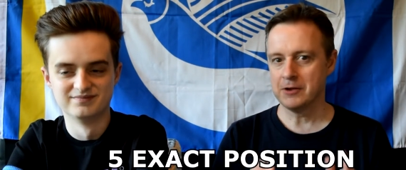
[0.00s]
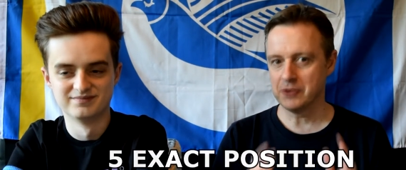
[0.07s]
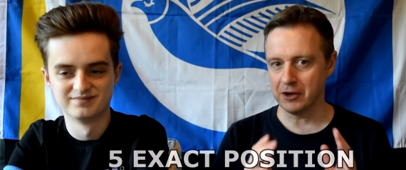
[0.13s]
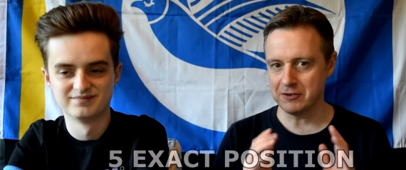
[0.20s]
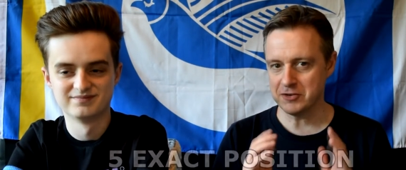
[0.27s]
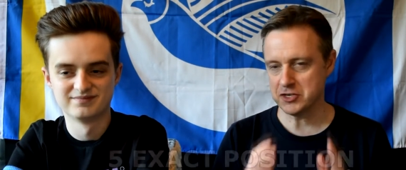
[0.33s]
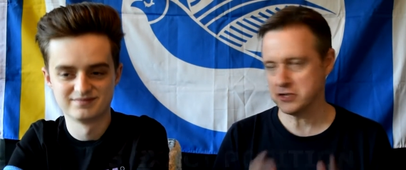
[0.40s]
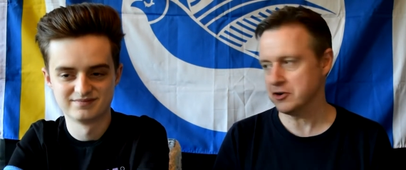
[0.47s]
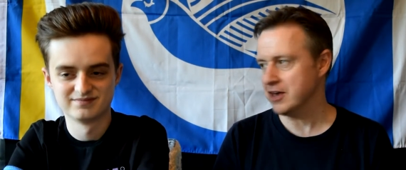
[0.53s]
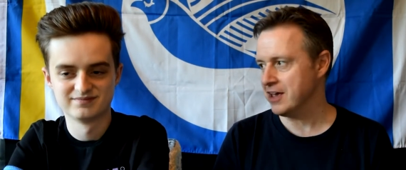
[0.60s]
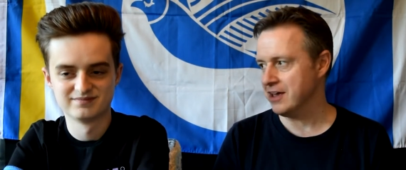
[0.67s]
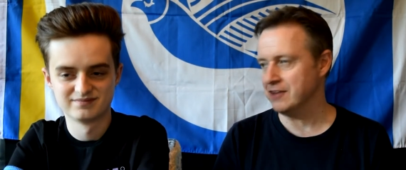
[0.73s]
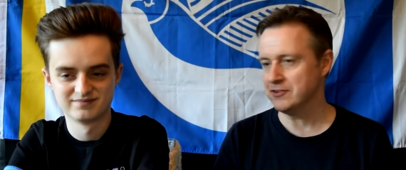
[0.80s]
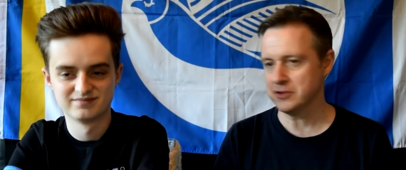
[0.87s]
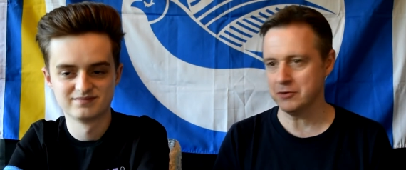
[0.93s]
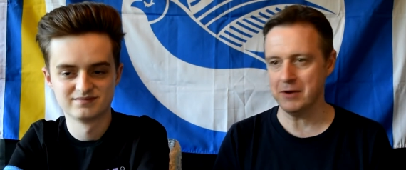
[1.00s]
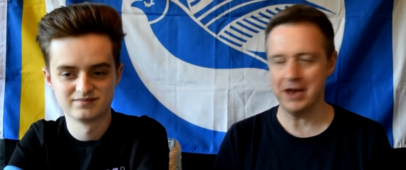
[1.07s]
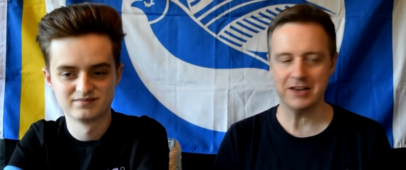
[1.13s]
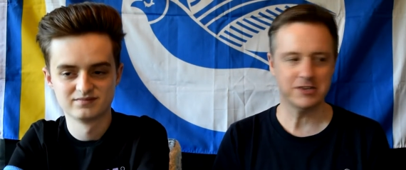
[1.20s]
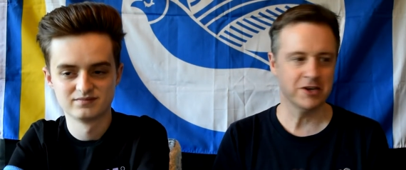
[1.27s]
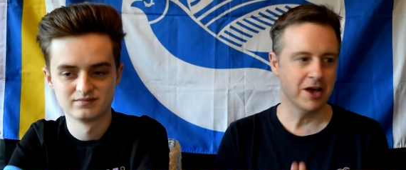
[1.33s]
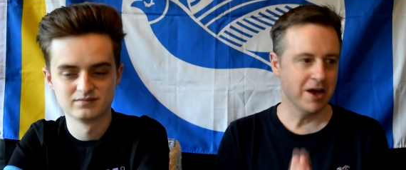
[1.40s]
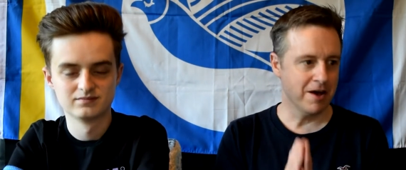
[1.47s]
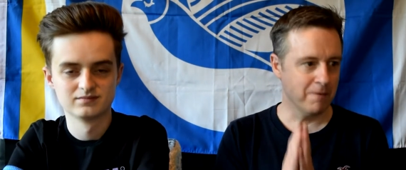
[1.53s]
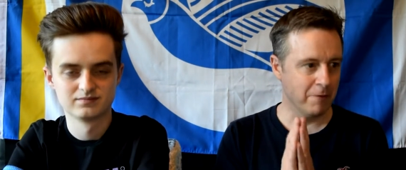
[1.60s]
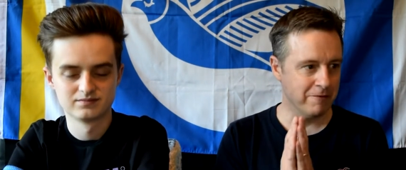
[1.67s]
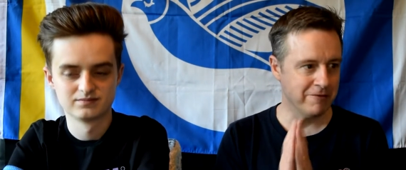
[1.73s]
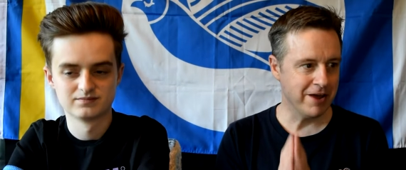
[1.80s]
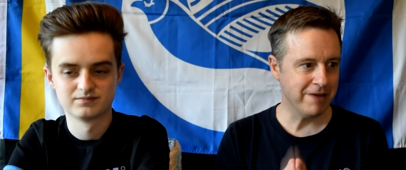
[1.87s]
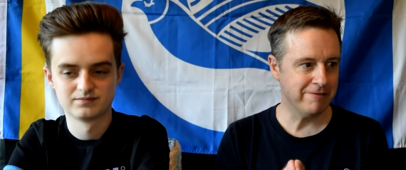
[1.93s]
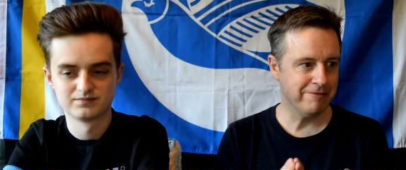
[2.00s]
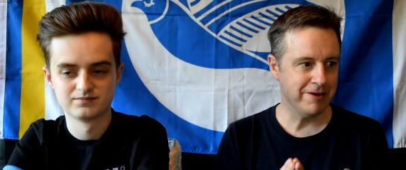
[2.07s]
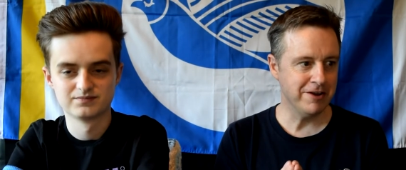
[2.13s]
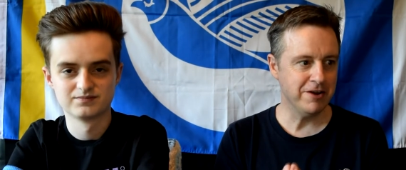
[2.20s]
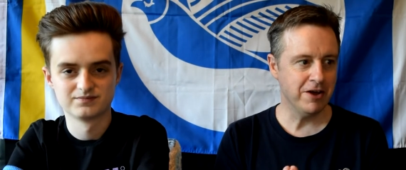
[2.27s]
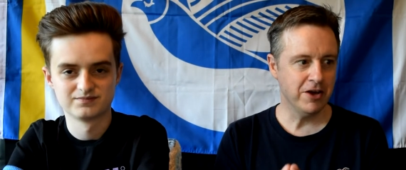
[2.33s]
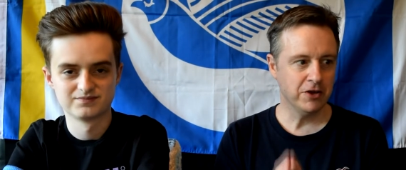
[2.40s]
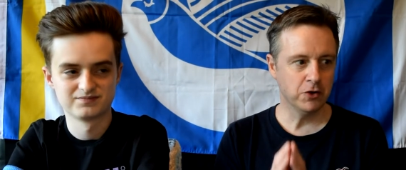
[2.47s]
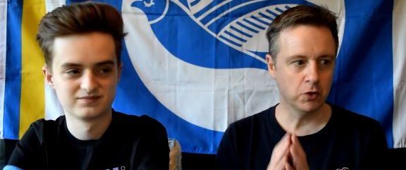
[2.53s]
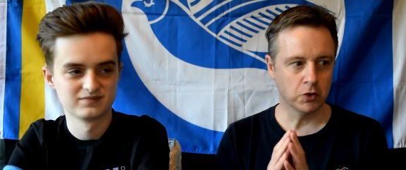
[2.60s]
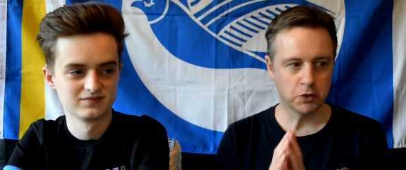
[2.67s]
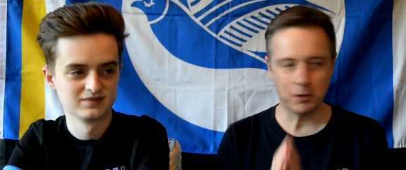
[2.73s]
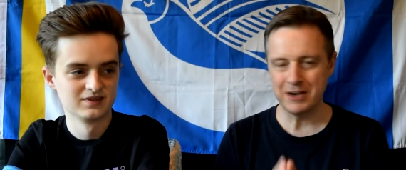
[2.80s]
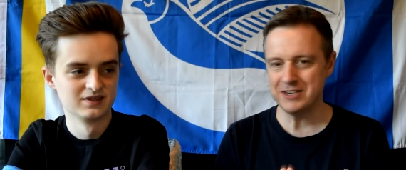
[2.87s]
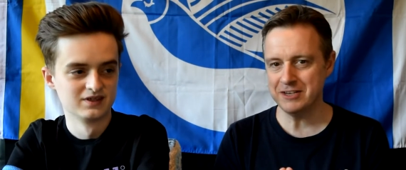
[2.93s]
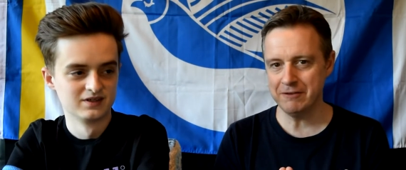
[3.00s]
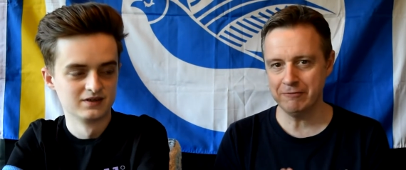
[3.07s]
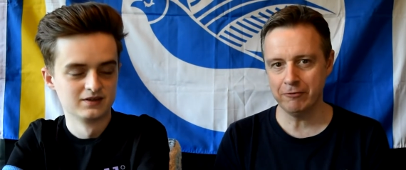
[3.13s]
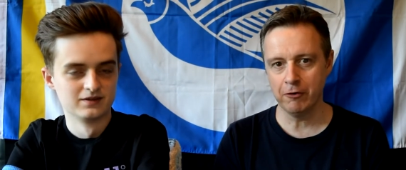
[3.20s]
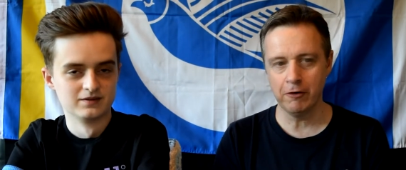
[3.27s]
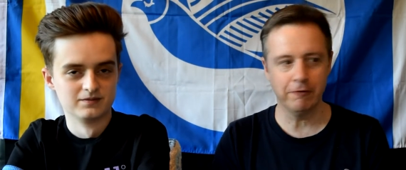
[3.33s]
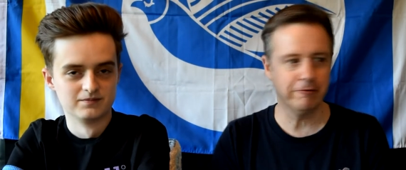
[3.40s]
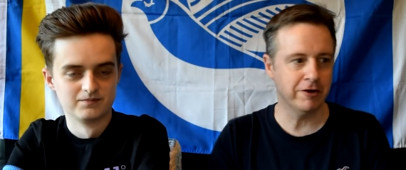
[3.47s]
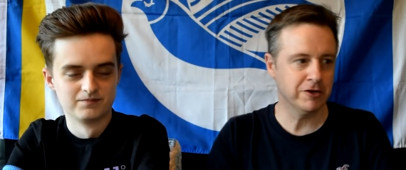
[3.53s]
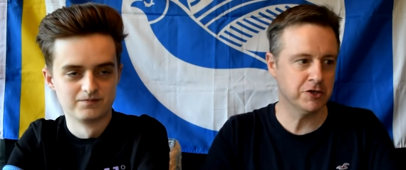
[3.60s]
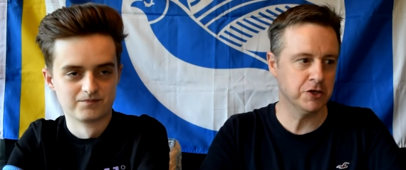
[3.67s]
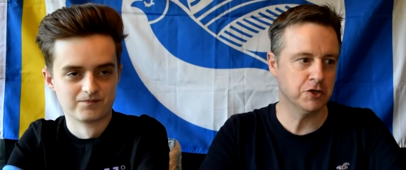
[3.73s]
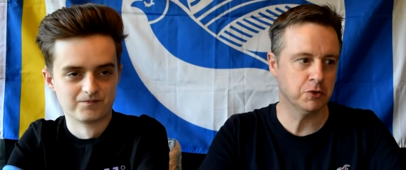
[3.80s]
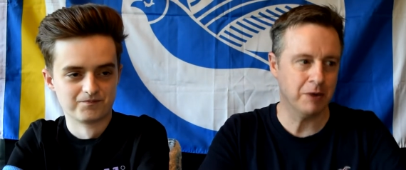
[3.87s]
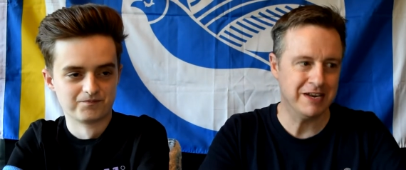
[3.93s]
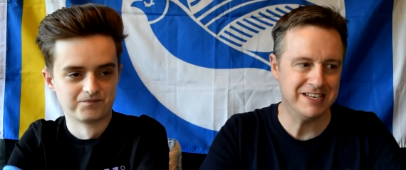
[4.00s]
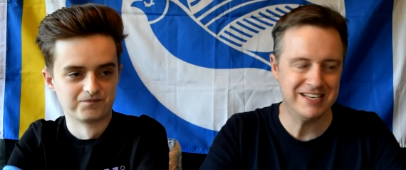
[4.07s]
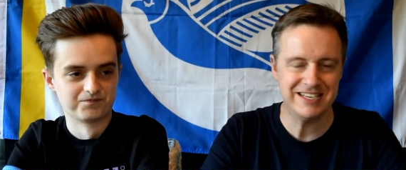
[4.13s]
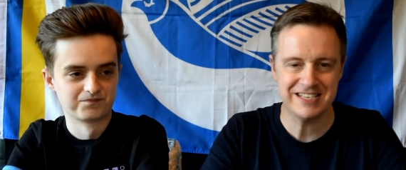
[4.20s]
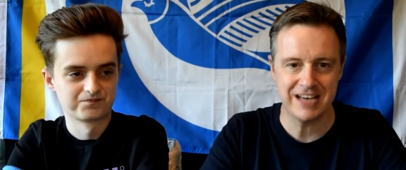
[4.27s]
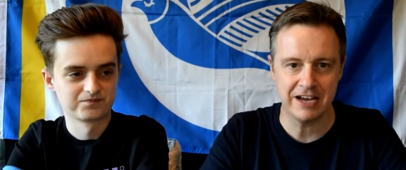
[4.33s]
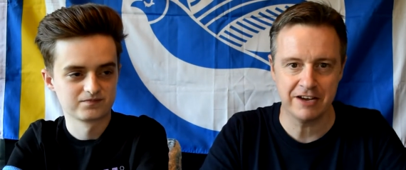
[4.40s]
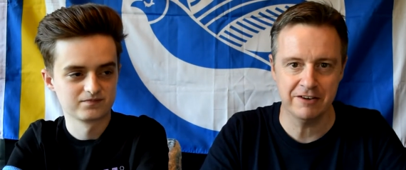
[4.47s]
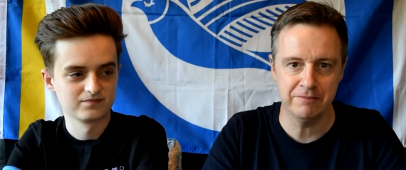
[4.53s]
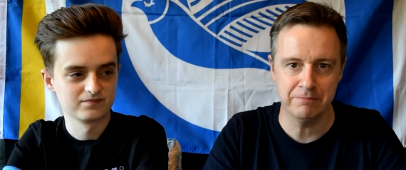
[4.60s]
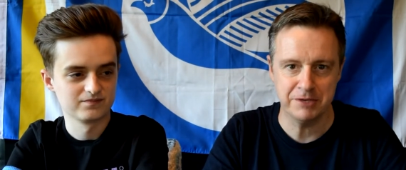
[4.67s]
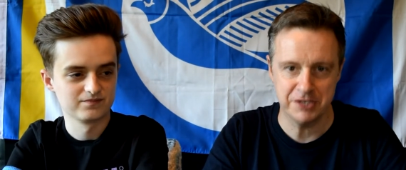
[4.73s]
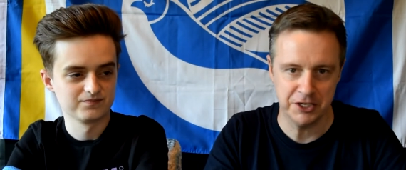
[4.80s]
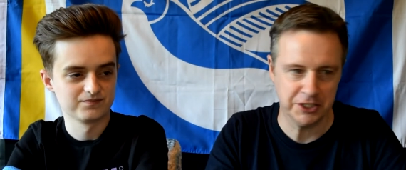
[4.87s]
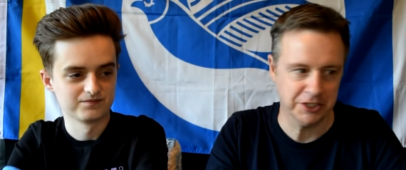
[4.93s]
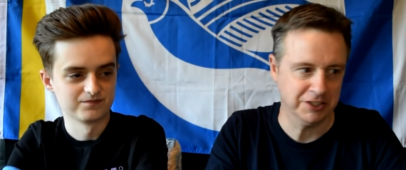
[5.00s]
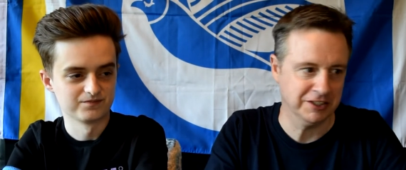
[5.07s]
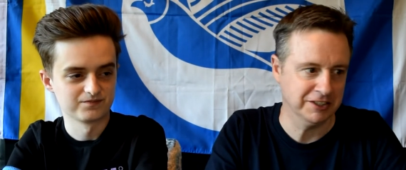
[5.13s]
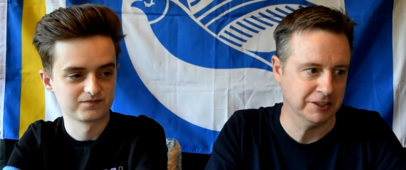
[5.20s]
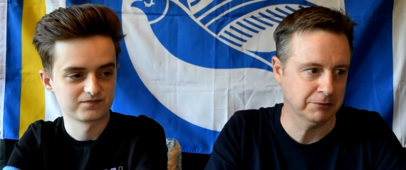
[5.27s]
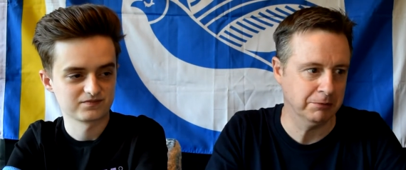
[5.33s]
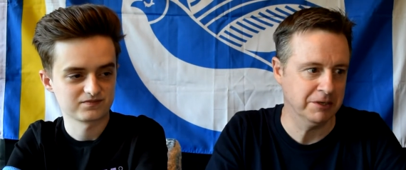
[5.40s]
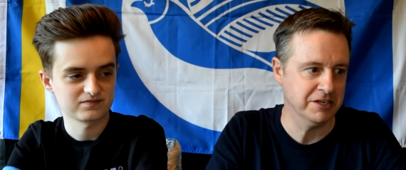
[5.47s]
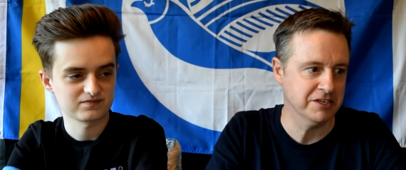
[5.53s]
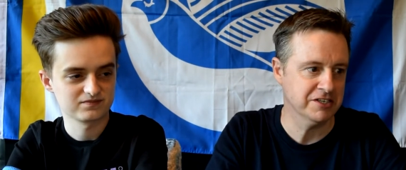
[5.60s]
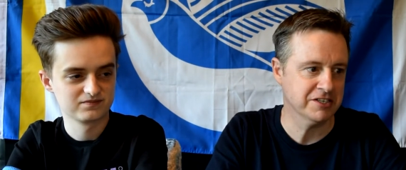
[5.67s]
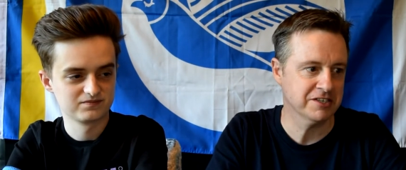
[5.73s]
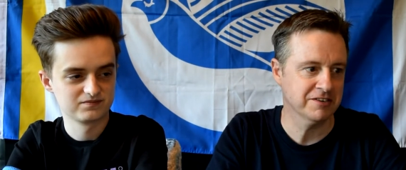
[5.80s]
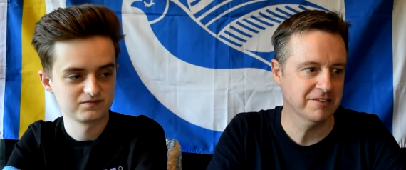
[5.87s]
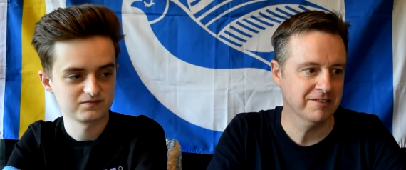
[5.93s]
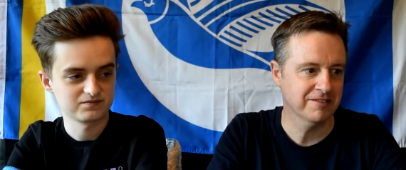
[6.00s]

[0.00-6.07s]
Speaker 1: dive straight into it with Nathan, your 24th to 22nd positions, please.